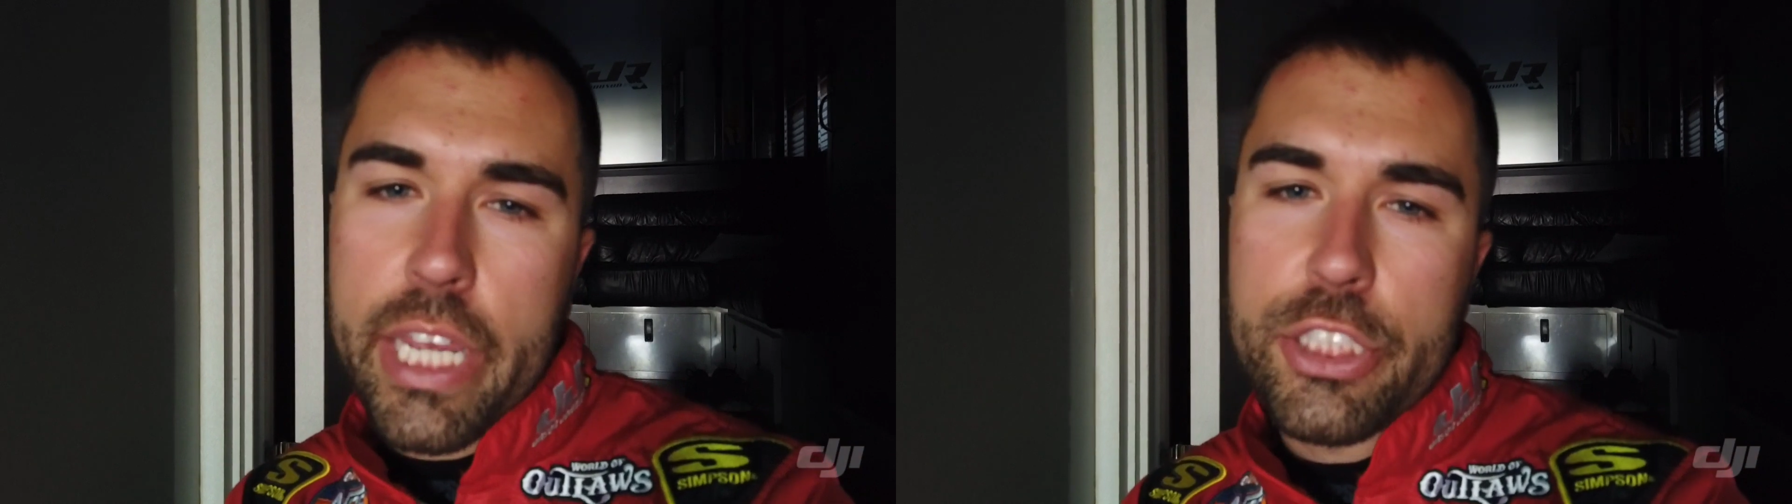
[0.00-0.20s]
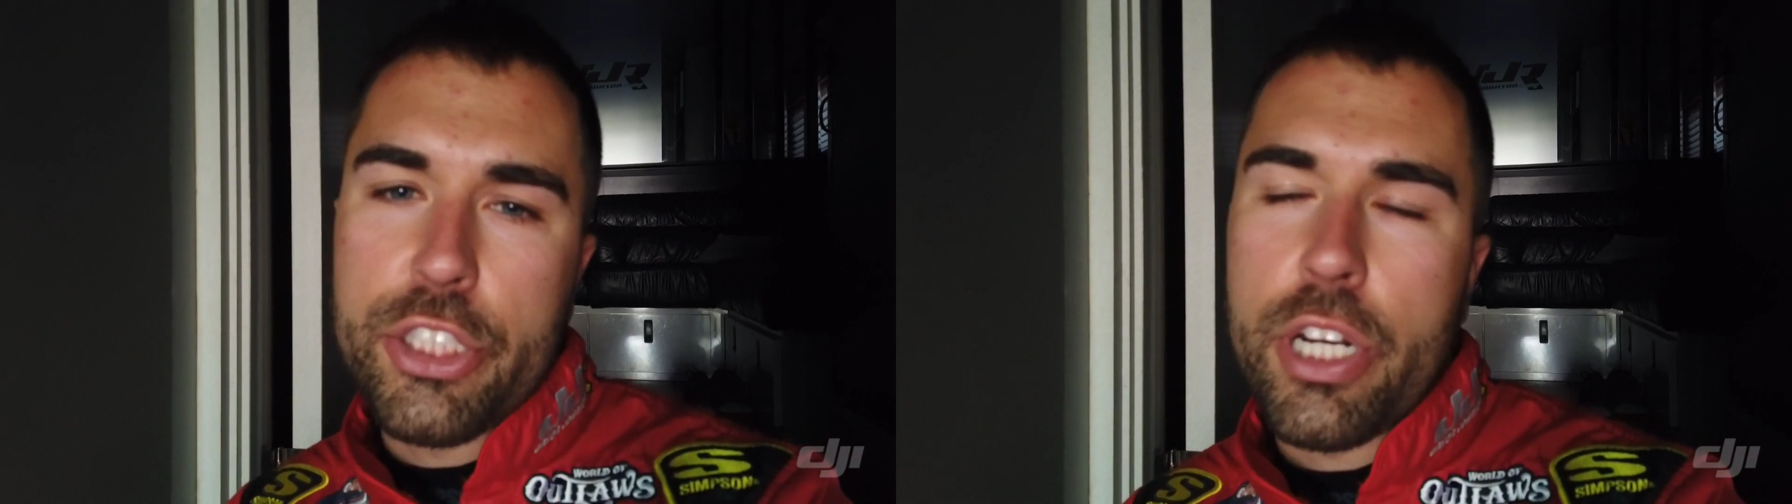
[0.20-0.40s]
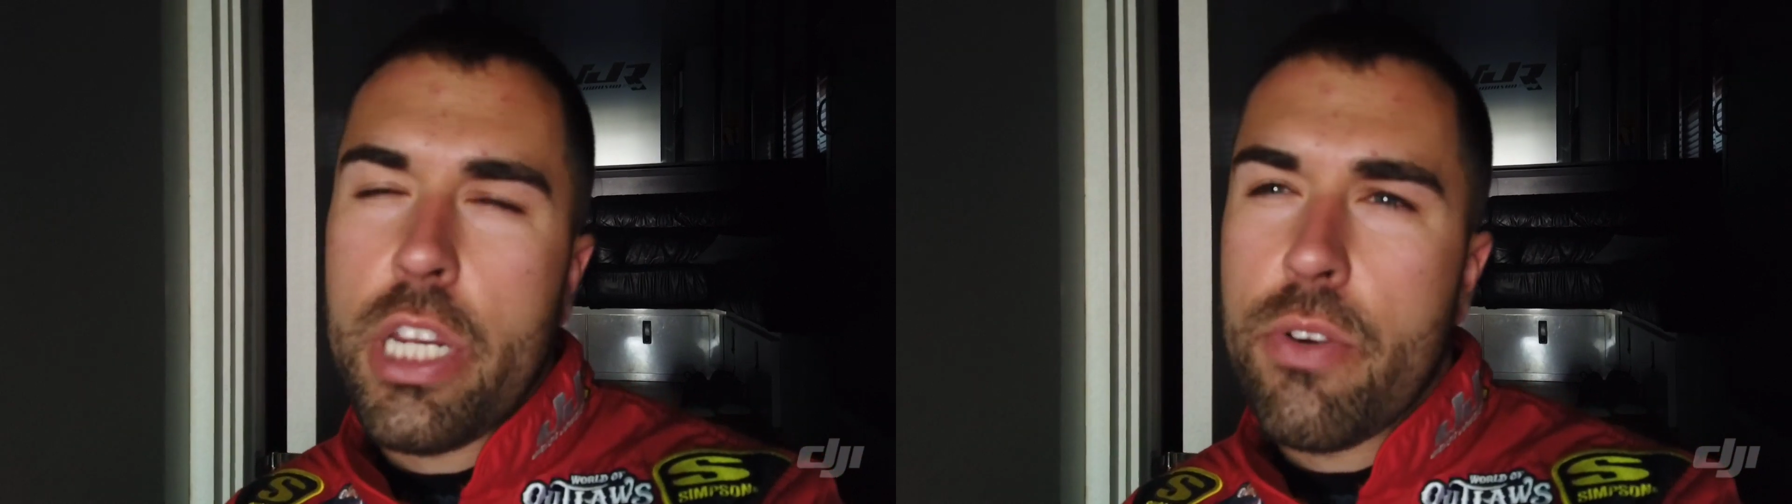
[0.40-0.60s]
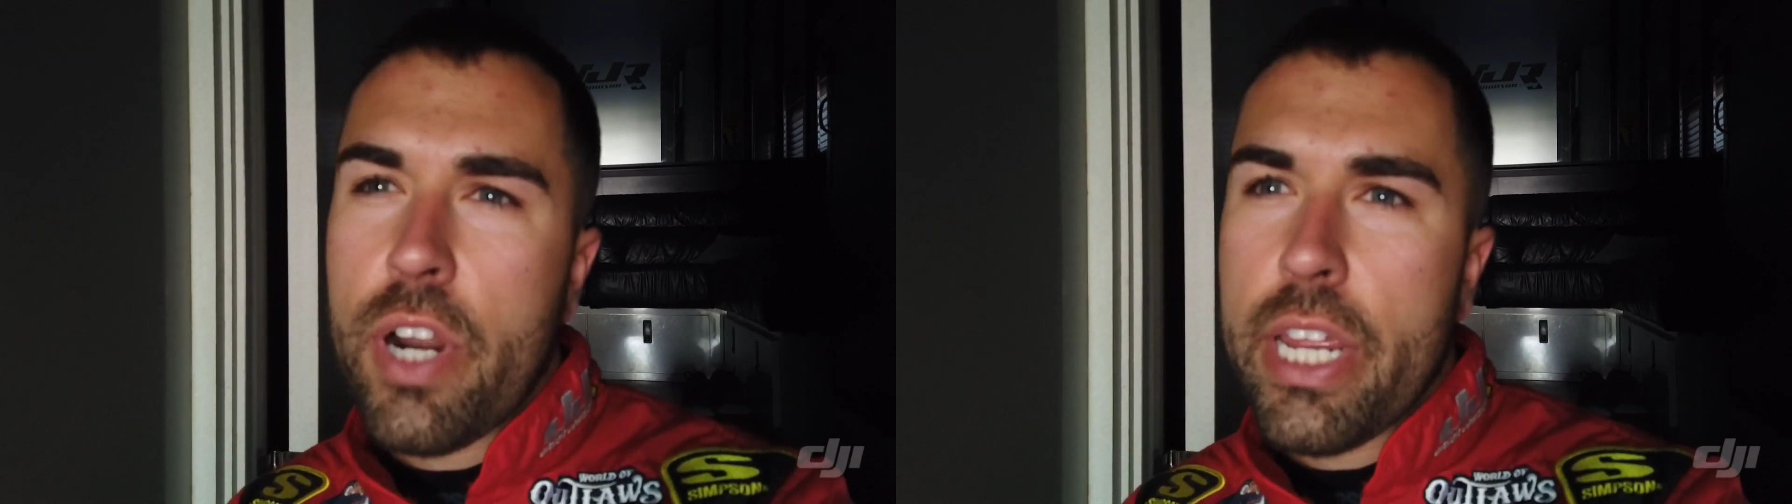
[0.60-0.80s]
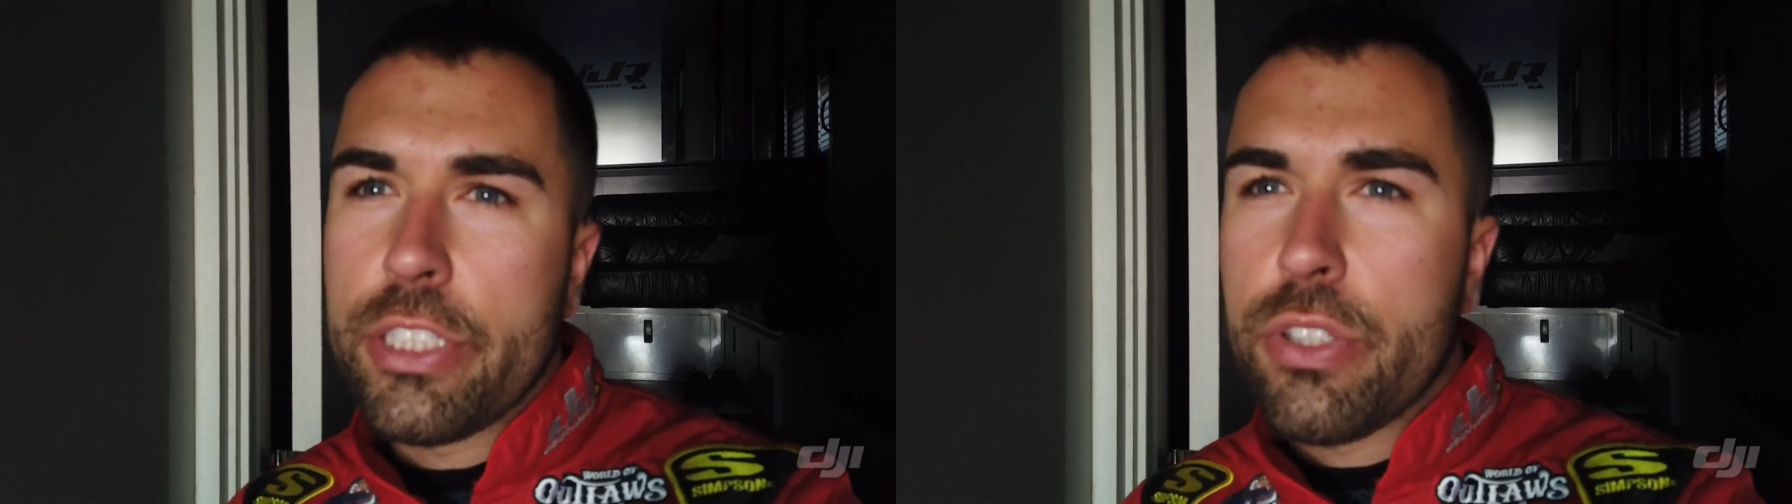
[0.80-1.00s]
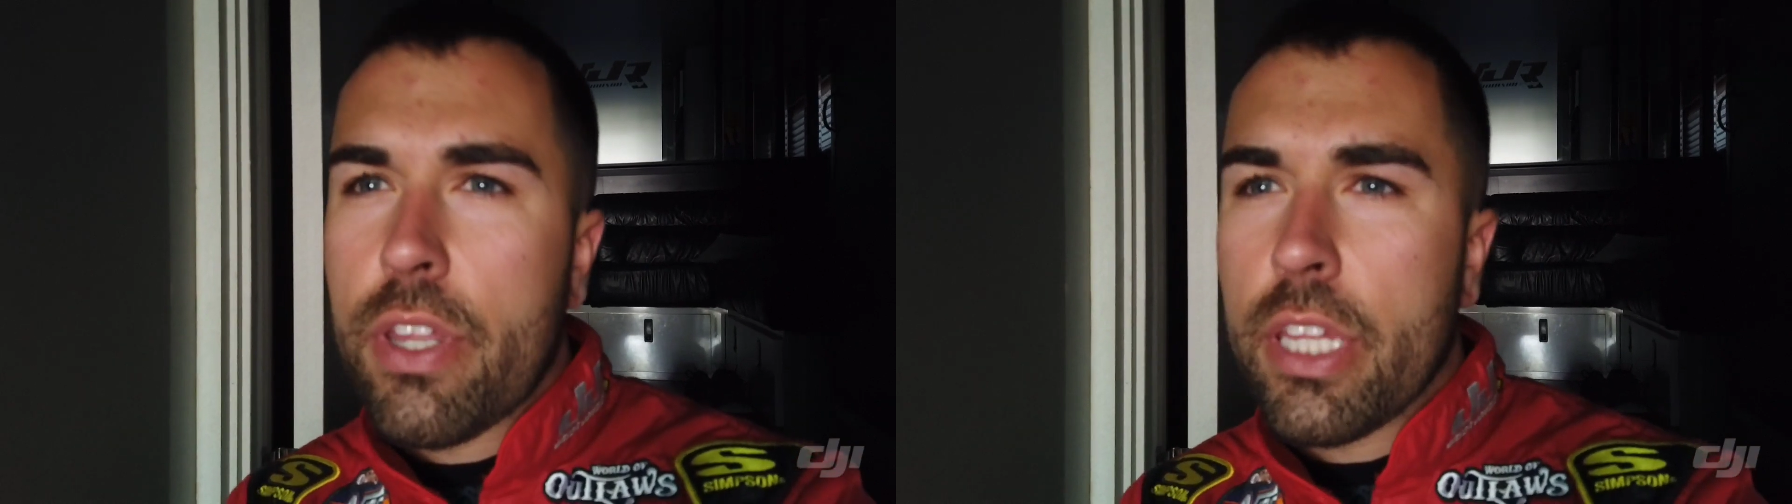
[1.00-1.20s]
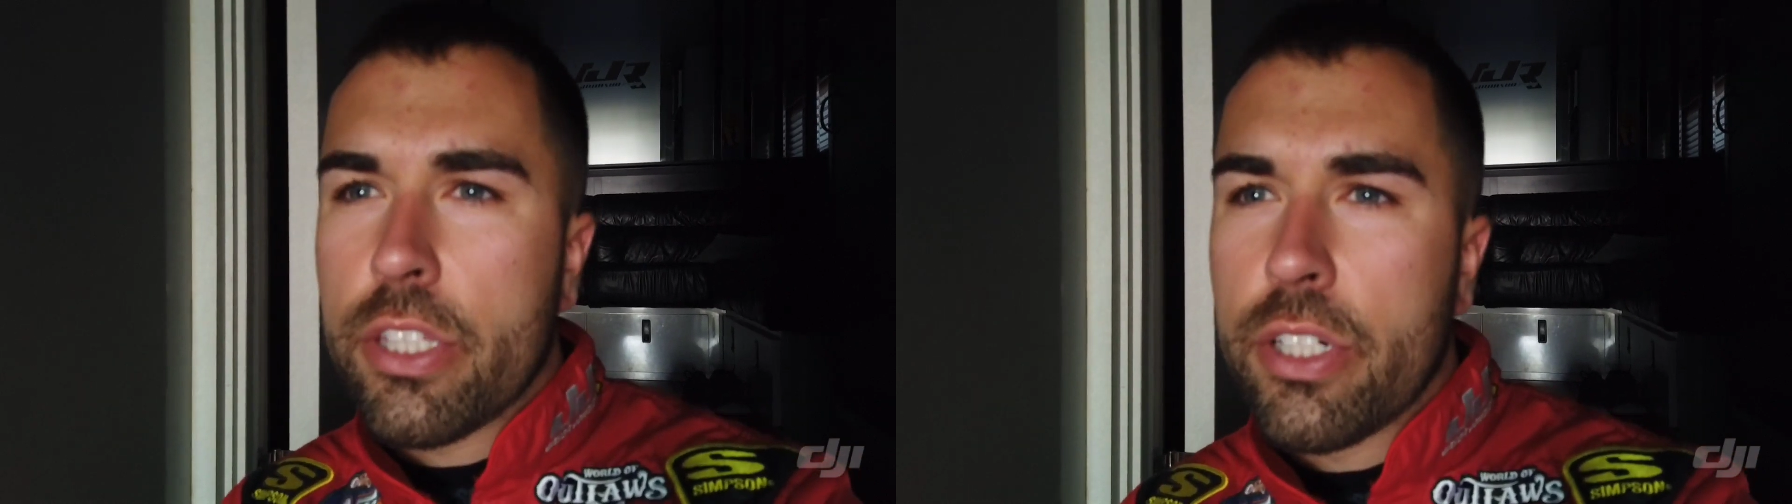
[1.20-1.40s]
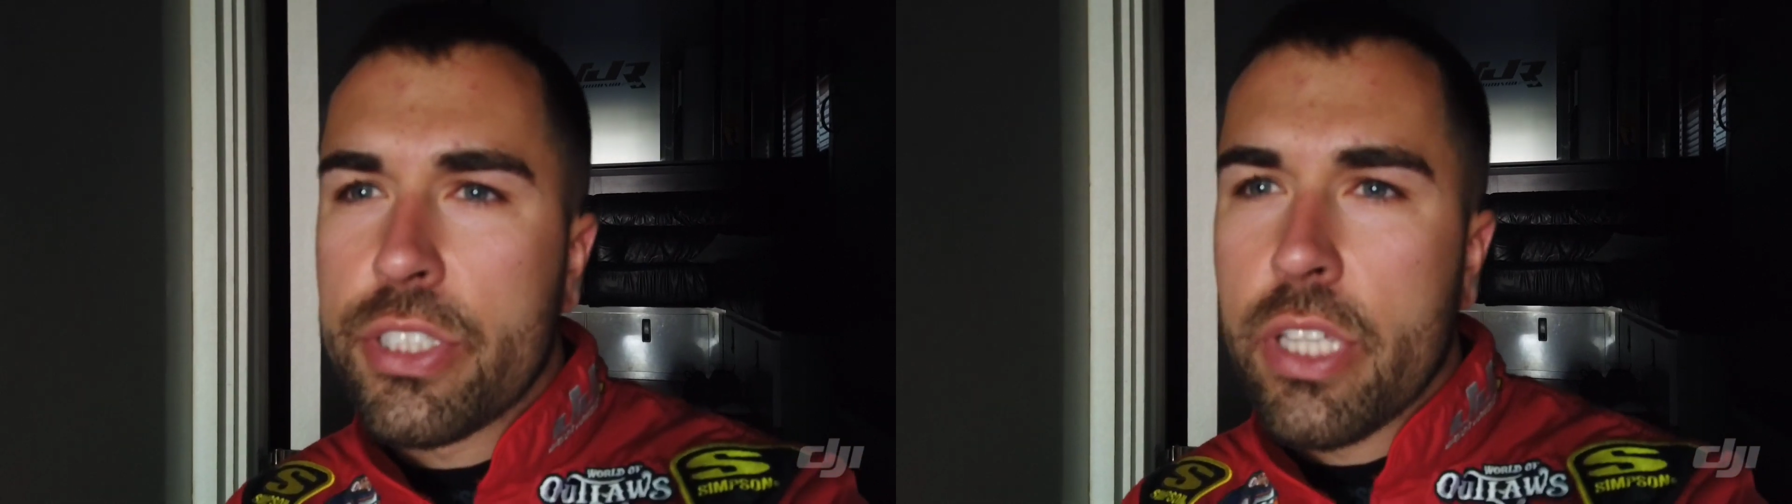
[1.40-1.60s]
against your heat race, so I
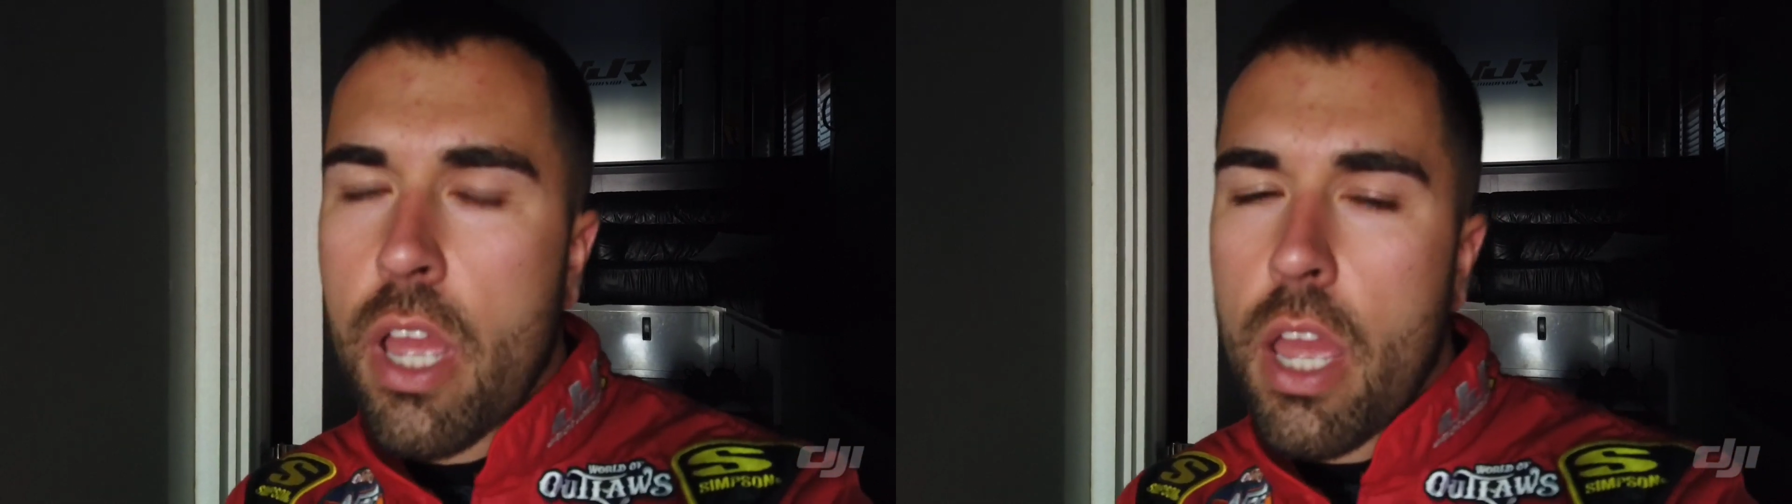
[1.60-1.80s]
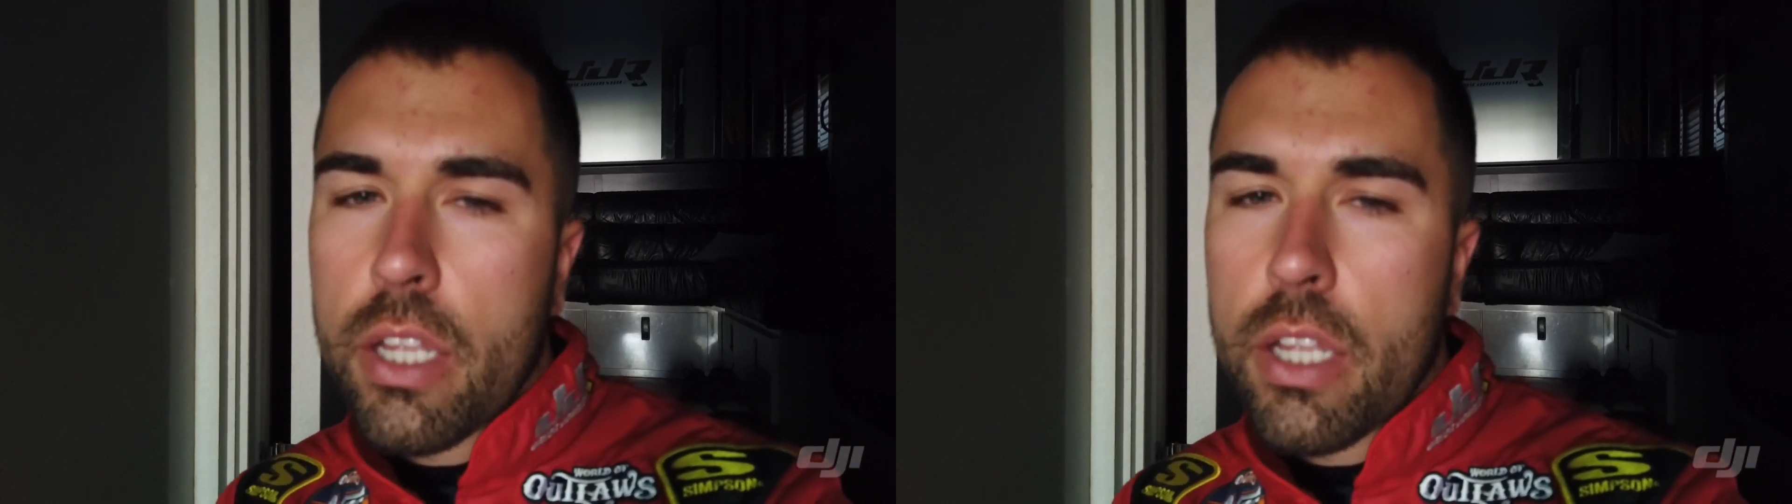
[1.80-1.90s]
think there's